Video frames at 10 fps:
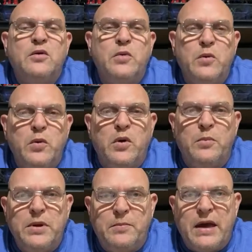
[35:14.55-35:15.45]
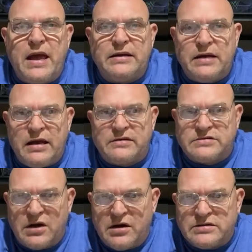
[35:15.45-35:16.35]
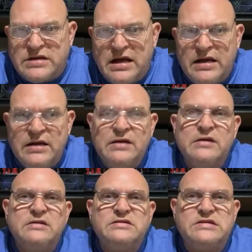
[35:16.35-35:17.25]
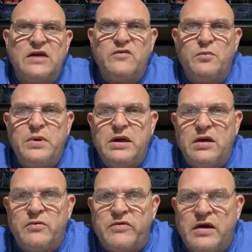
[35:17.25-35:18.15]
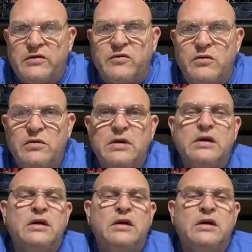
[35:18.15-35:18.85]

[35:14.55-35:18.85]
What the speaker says: We will be back next Thursday, 7 p.m. Central.